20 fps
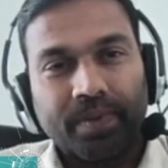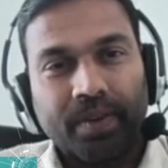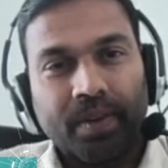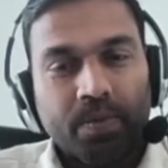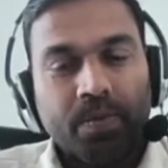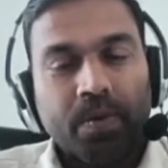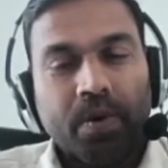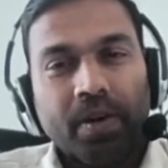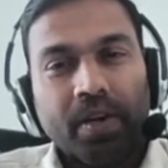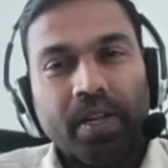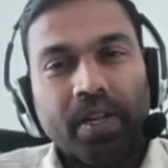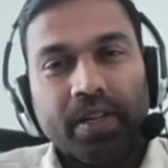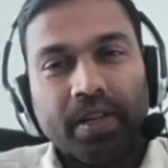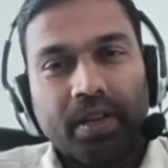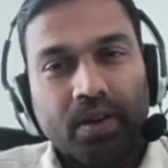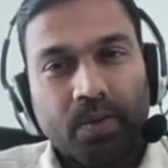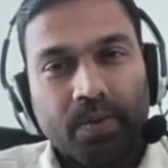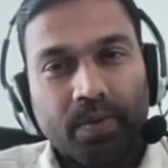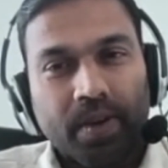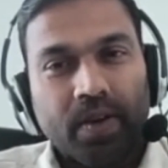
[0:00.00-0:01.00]
Broadly in
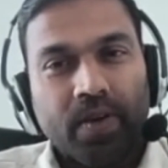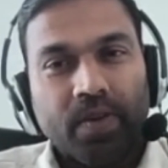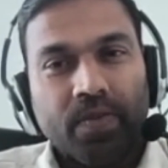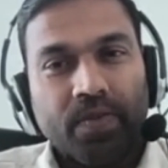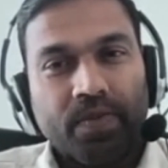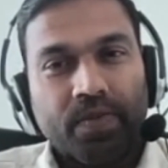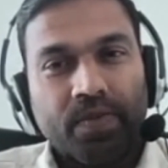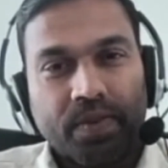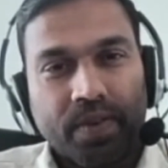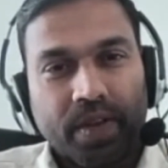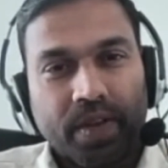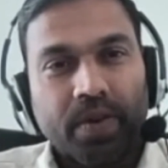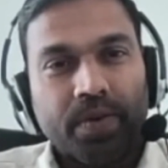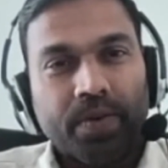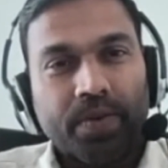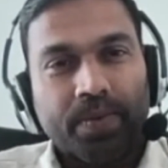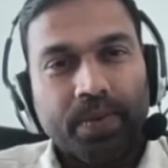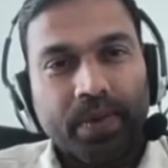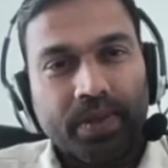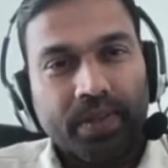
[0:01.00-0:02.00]
the domain of
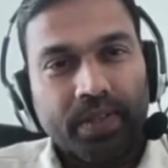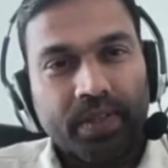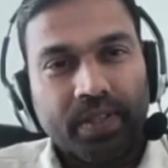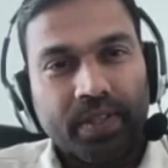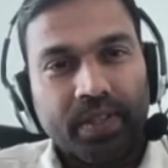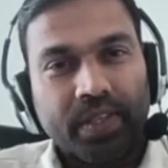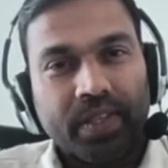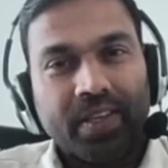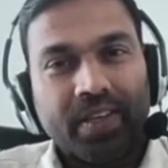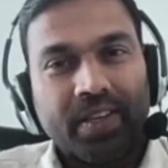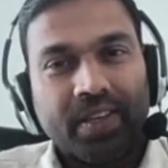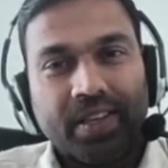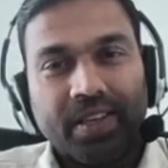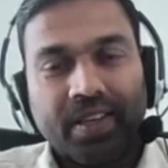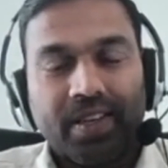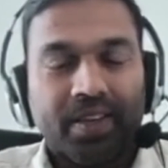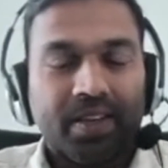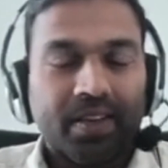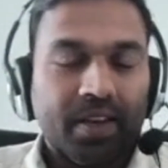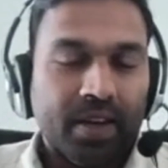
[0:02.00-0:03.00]
aerospace
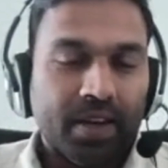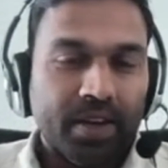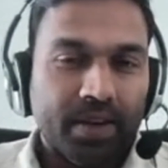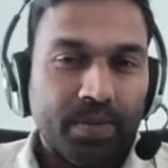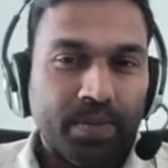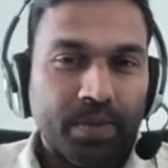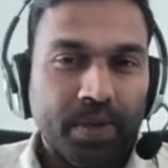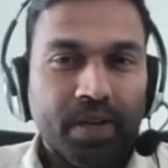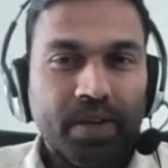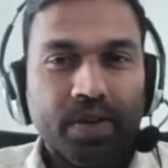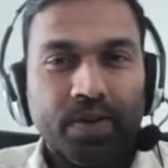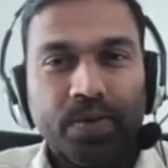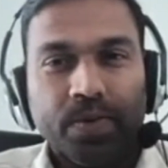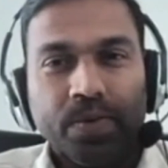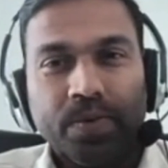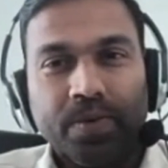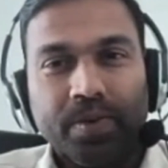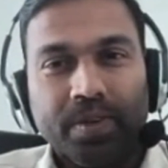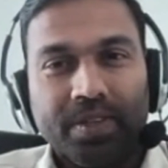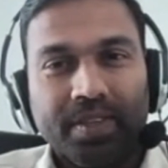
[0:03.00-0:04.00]
engineering, I typically
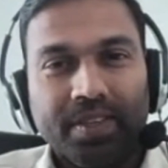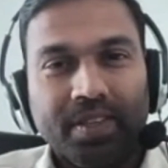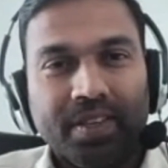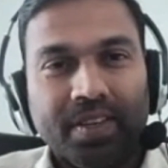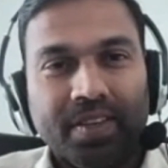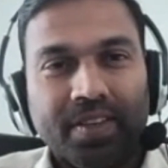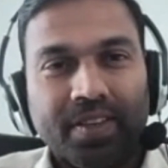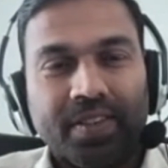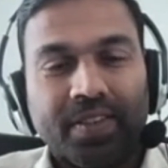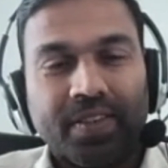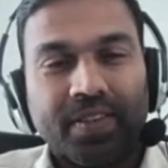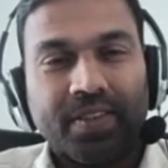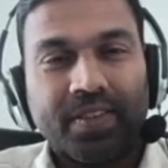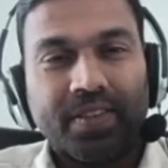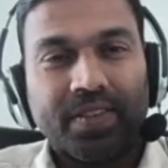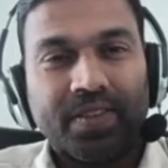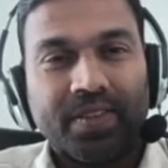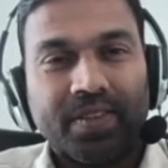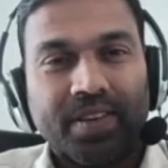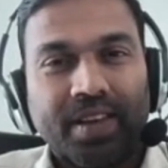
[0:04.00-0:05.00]
do
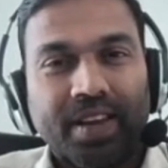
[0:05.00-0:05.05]
research,